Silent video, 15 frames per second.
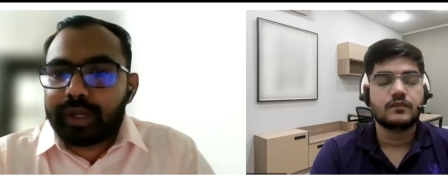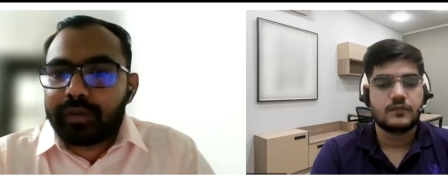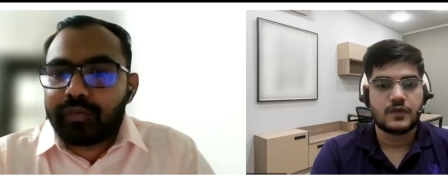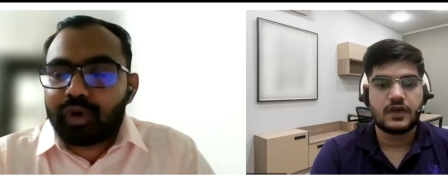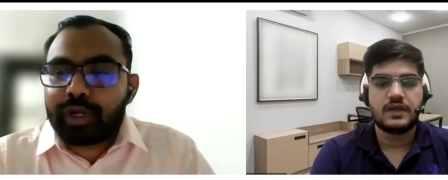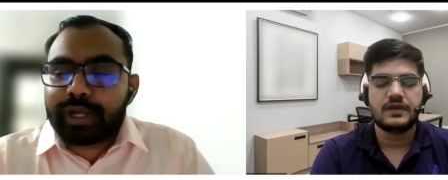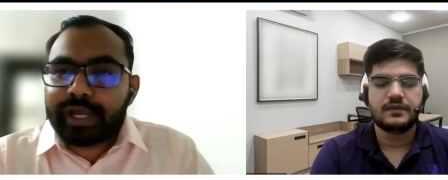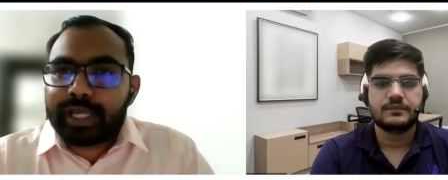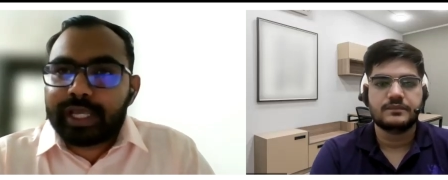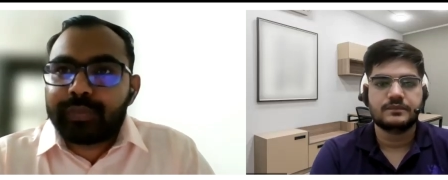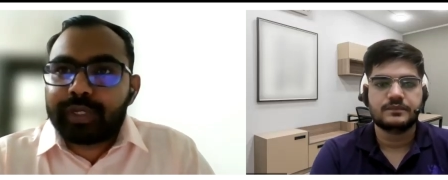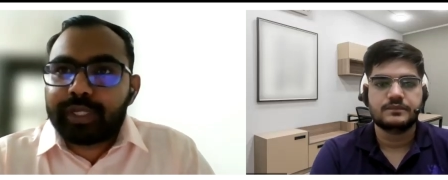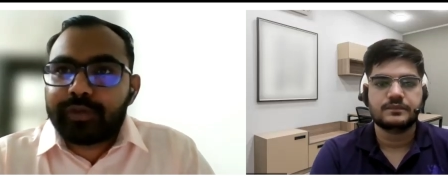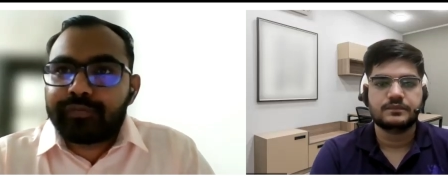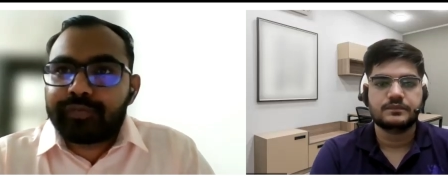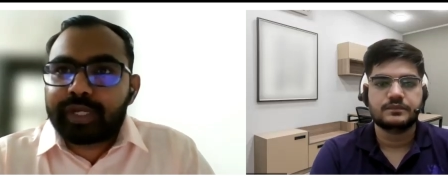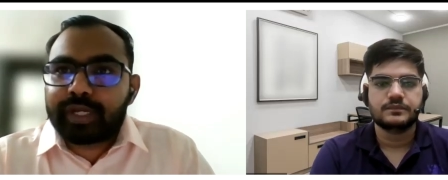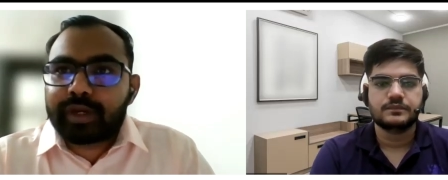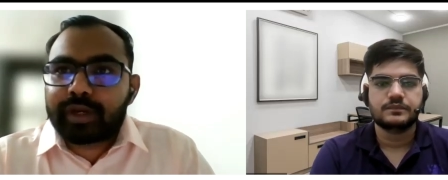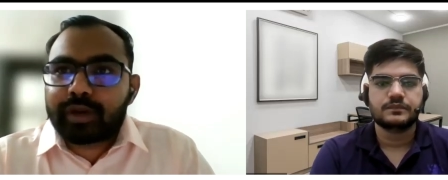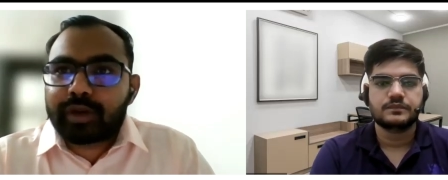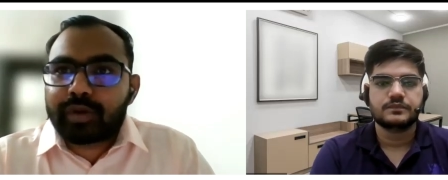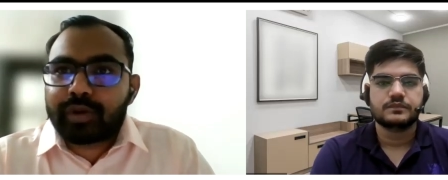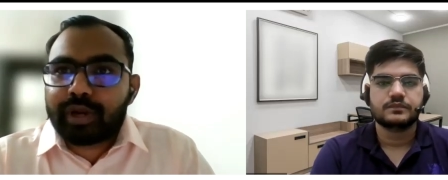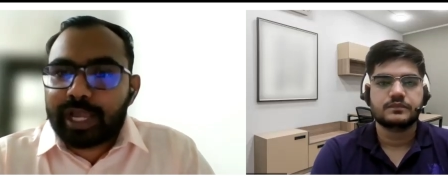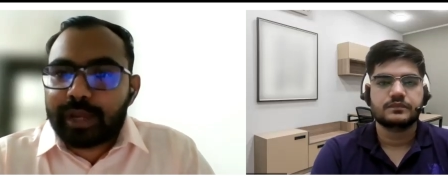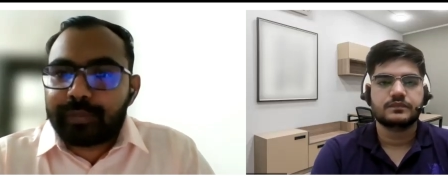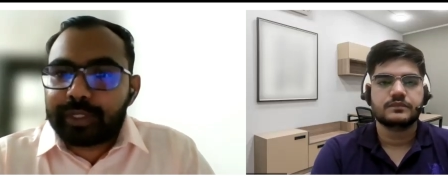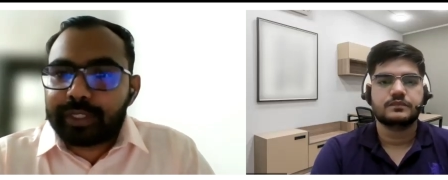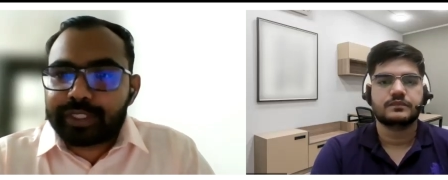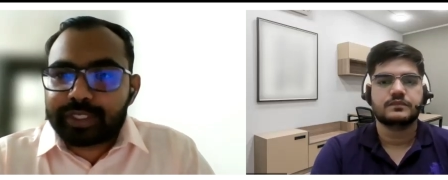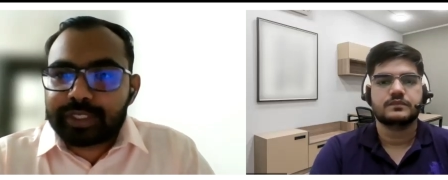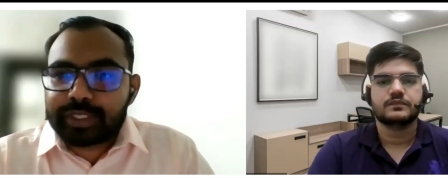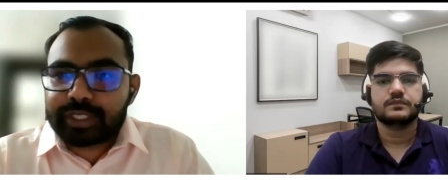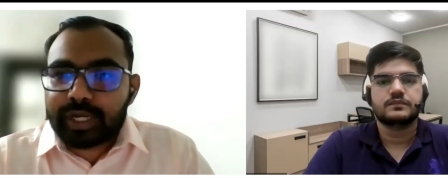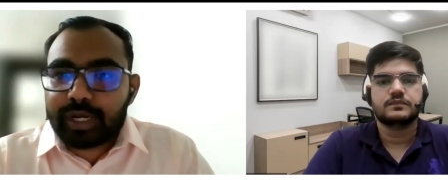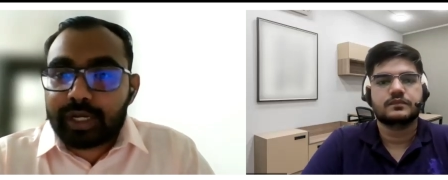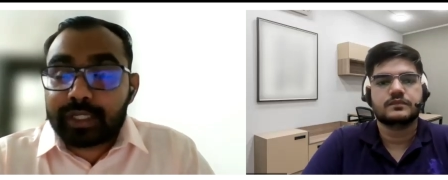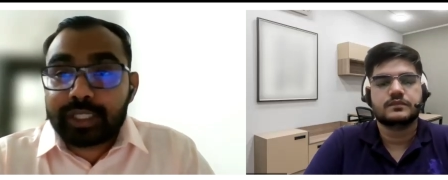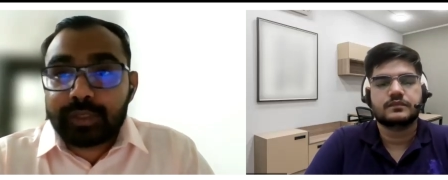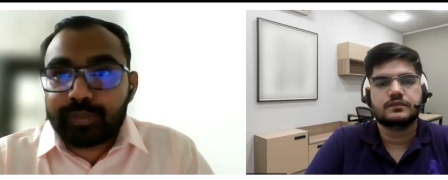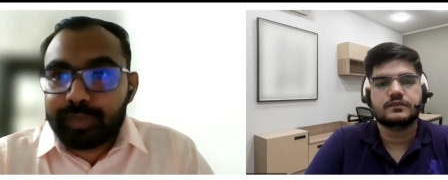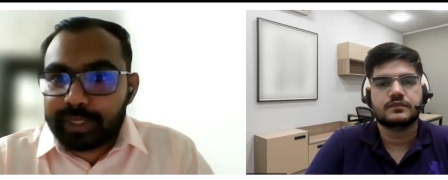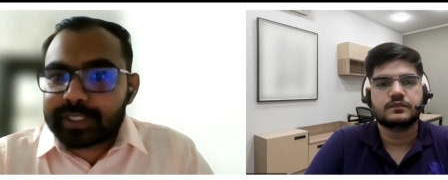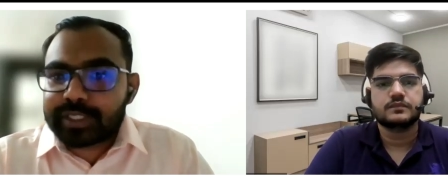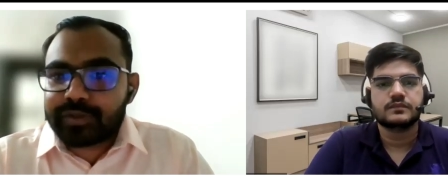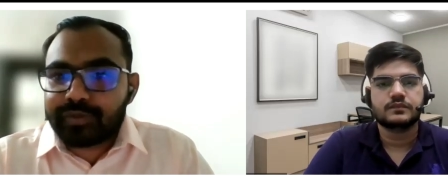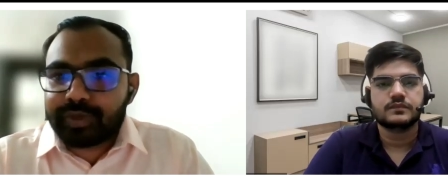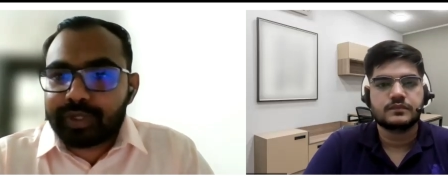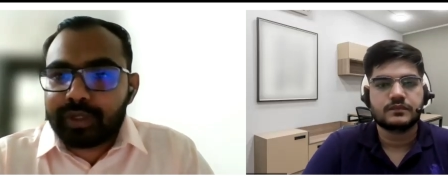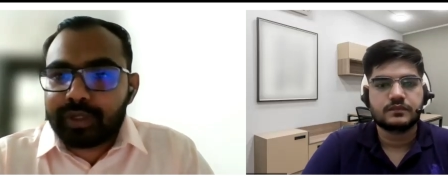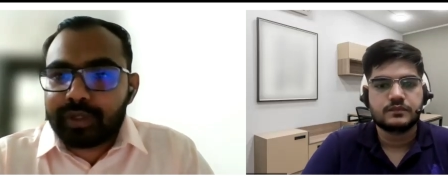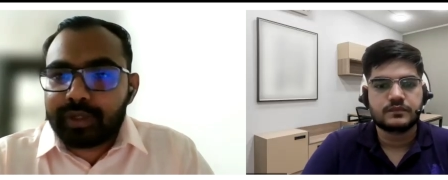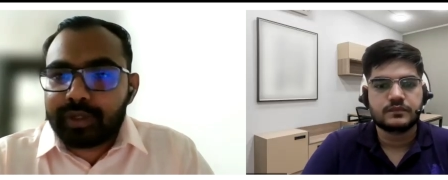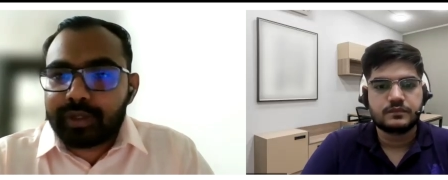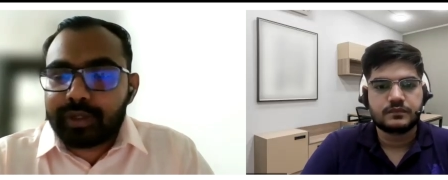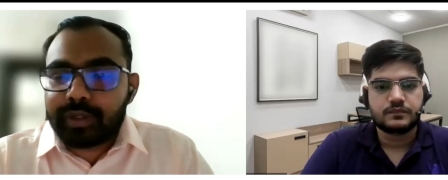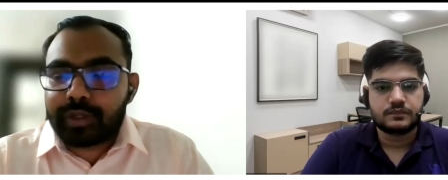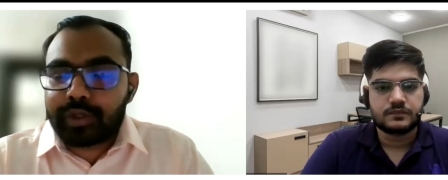Speaker 1: And what I believe that collaborations are the best way